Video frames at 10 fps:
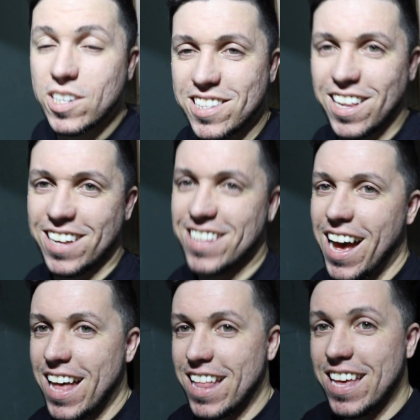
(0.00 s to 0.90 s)
just like
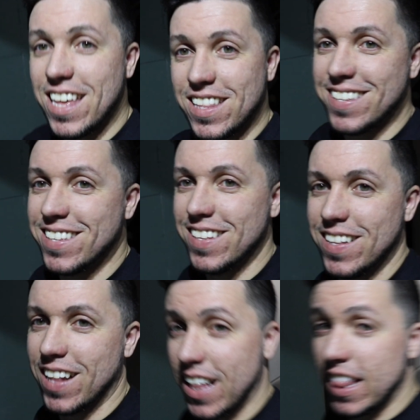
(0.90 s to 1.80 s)
that, it's
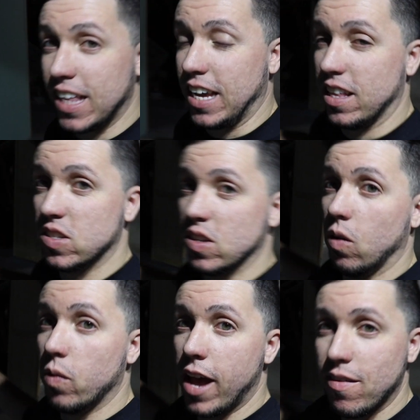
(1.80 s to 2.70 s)
clean.
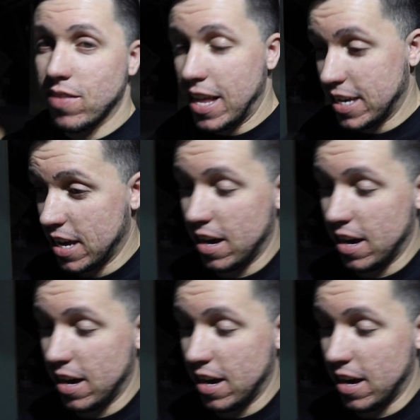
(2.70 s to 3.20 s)
So we have like